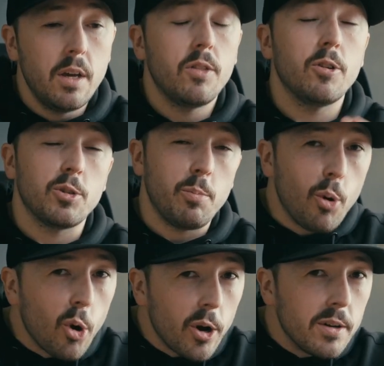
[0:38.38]
Their
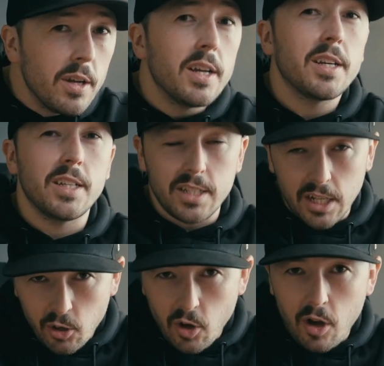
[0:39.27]
support
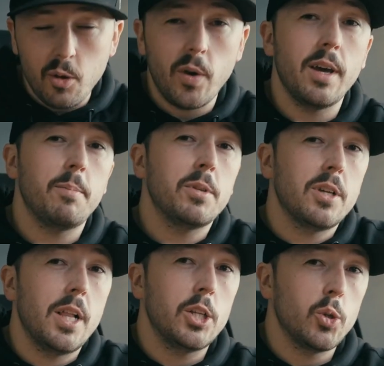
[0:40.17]
continued all the way up
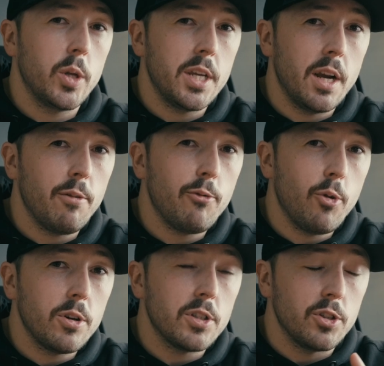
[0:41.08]
until I joined the Air
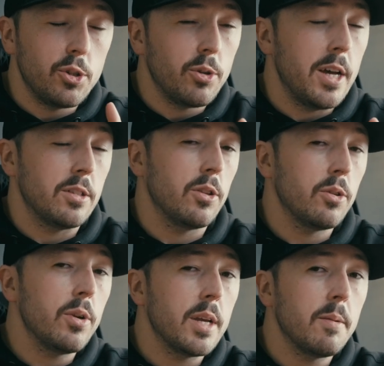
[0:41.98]
Force in
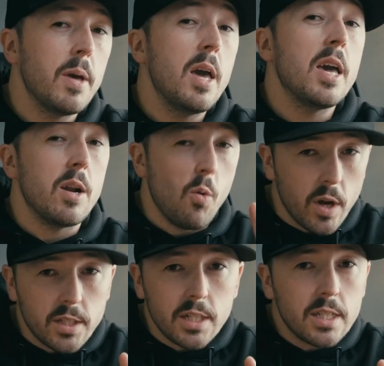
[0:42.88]
2003, and it
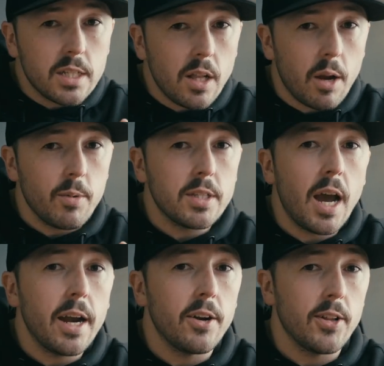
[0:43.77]
wasn't until I
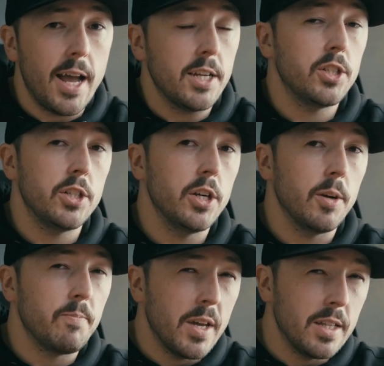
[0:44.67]
retired last
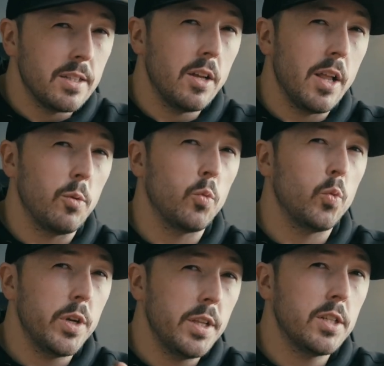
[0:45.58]
year until I
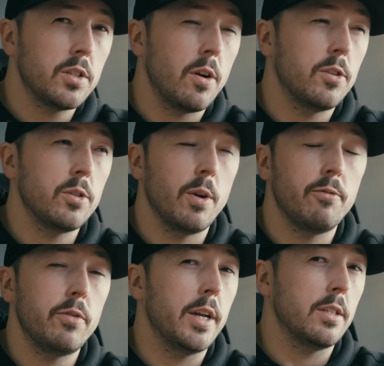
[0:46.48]
really started to
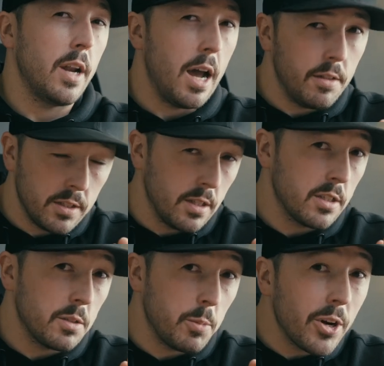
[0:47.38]
reflect on how these
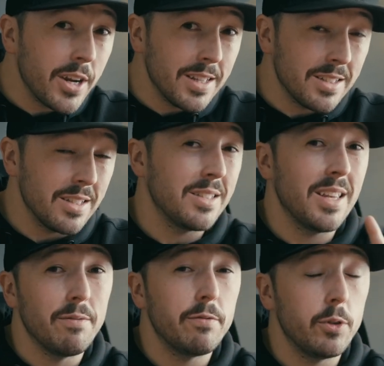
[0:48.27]
experiences
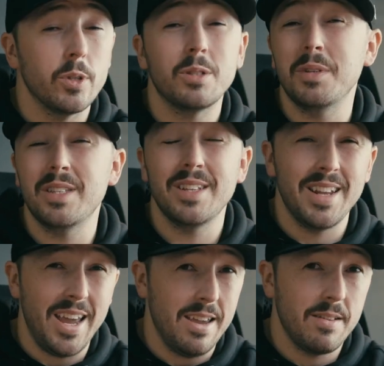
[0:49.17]
influence me
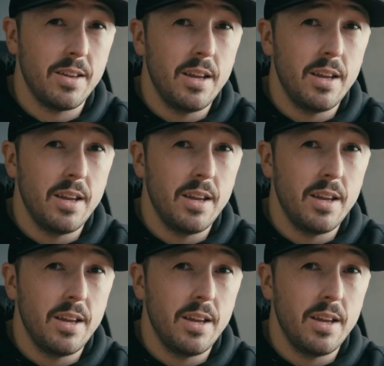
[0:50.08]
today.